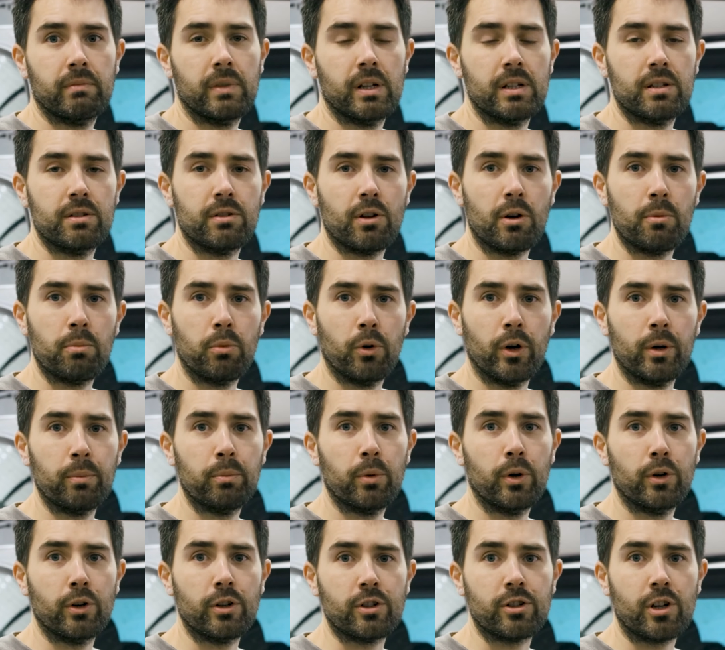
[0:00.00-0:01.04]
There's no point
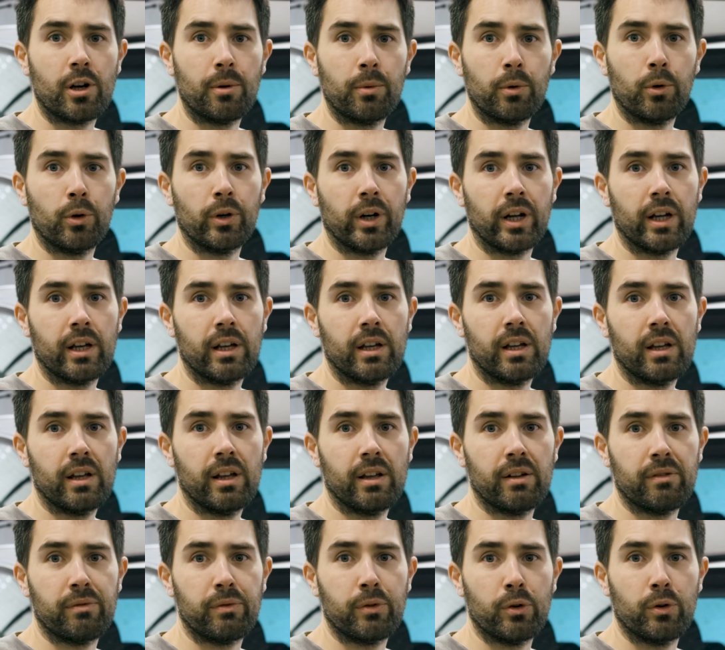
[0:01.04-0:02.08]
putting a turbo on it
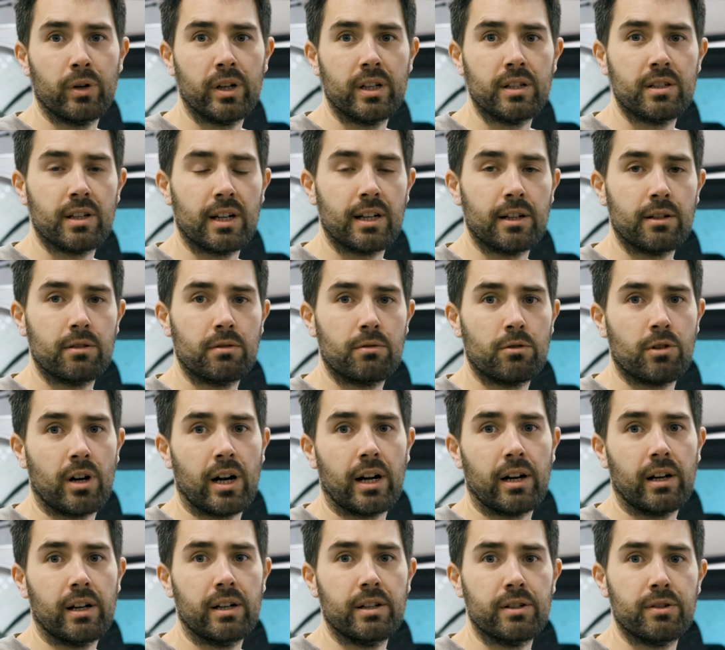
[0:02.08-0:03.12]
if your intake
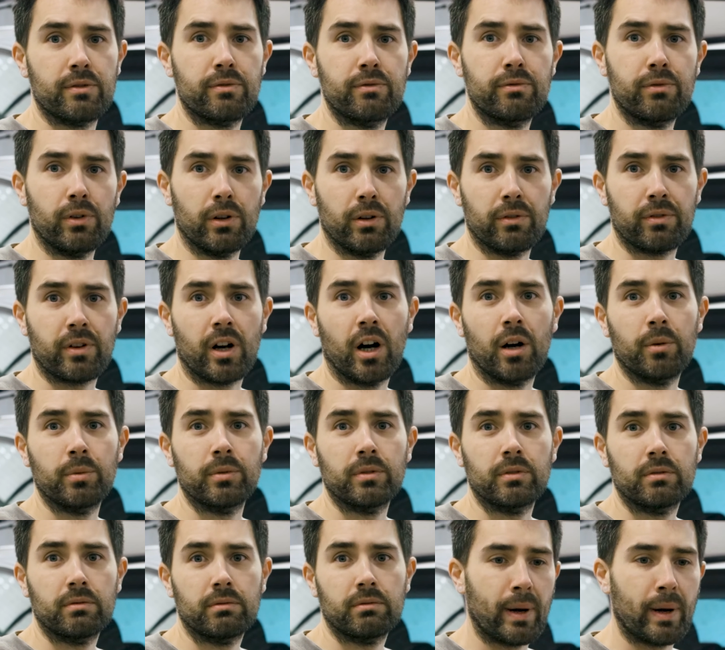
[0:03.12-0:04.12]
track is full of carbon.